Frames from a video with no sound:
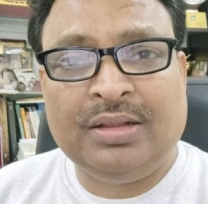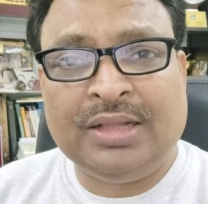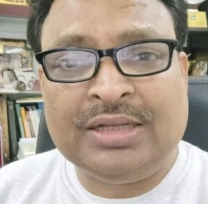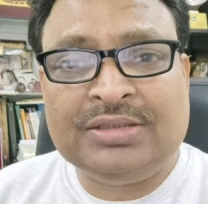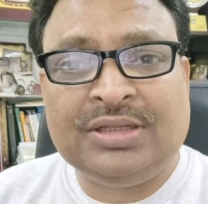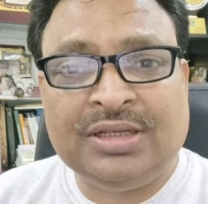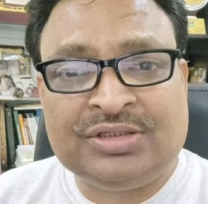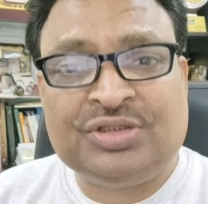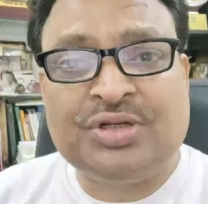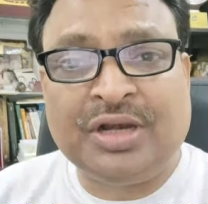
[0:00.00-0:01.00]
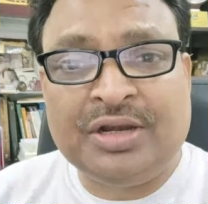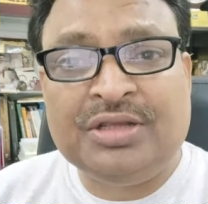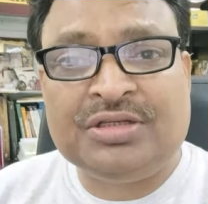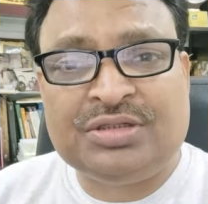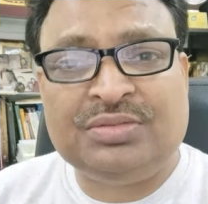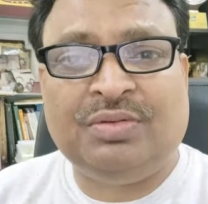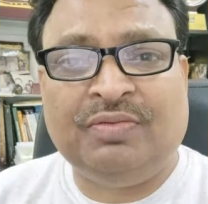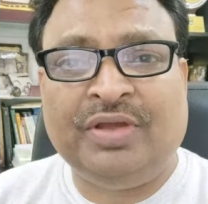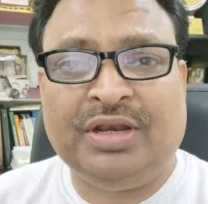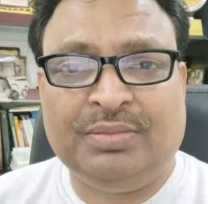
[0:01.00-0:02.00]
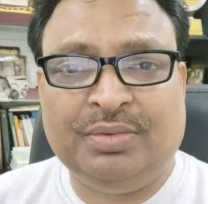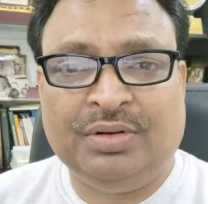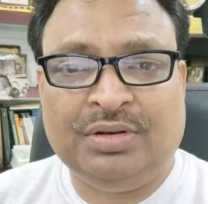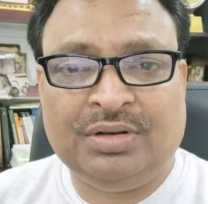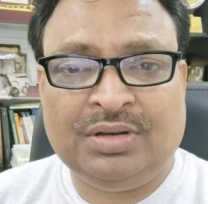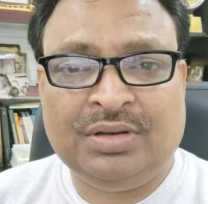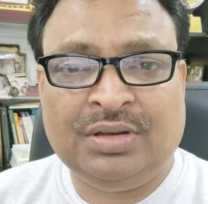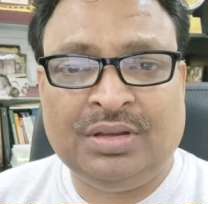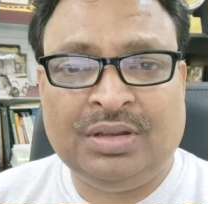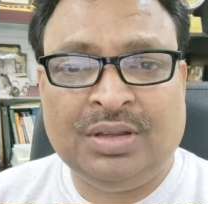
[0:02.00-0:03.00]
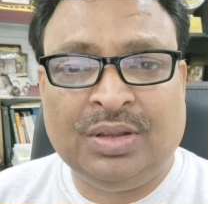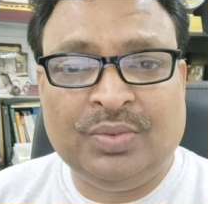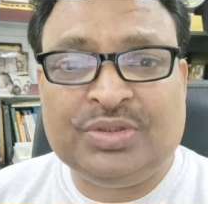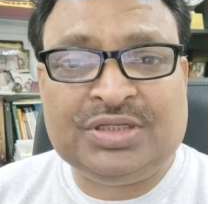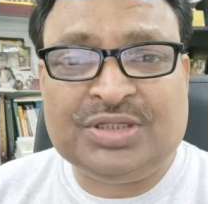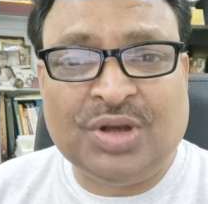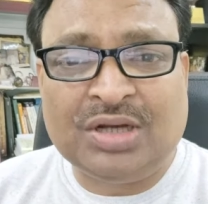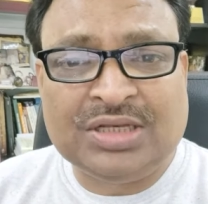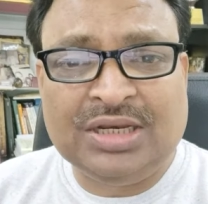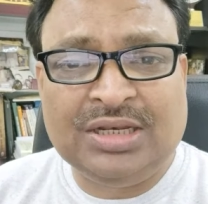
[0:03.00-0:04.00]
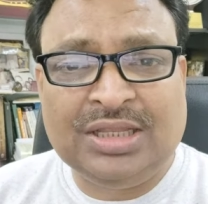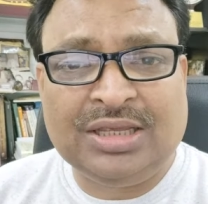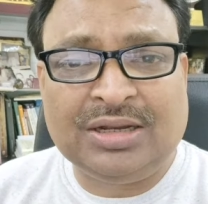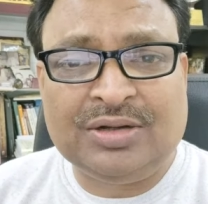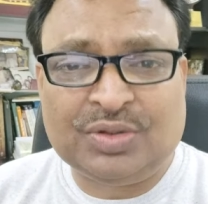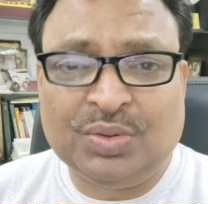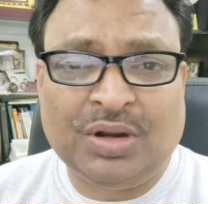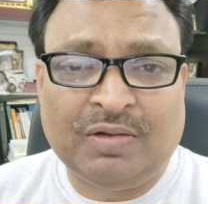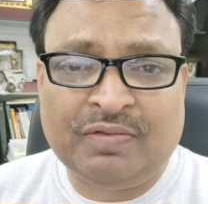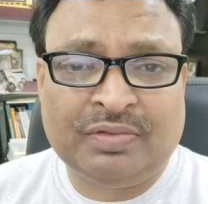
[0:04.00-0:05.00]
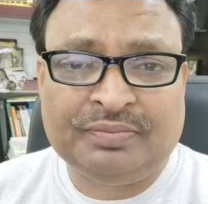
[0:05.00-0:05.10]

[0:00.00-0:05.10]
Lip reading: That is extraneous variable. which is not in the control of